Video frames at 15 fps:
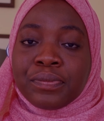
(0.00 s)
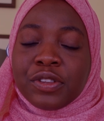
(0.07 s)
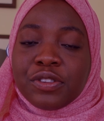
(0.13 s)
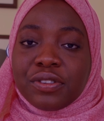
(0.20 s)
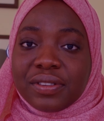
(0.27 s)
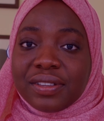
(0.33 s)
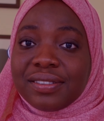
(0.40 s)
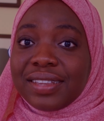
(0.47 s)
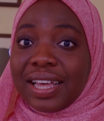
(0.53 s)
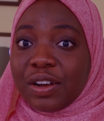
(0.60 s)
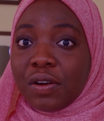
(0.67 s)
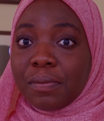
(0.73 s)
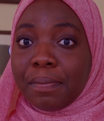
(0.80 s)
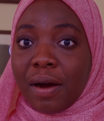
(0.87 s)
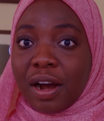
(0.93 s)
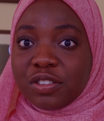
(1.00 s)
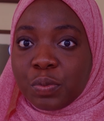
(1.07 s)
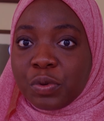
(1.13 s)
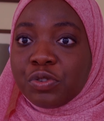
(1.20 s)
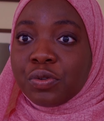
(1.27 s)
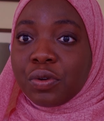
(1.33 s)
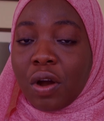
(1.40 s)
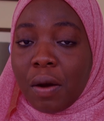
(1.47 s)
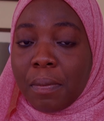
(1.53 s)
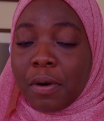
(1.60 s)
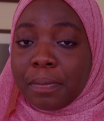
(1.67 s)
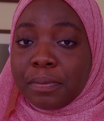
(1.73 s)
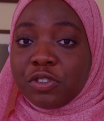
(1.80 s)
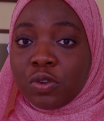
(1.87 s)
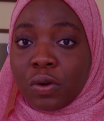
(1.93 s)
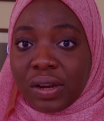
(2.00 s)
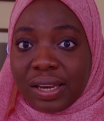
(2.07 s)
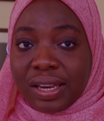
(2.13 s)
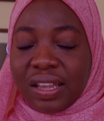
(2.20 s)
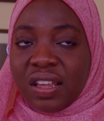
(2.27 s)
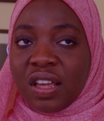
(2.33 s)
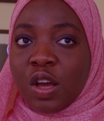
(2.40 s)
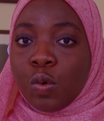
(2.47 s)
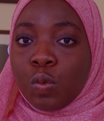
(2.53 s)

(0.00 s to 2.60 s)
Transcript: So the second part, which will come up shortly,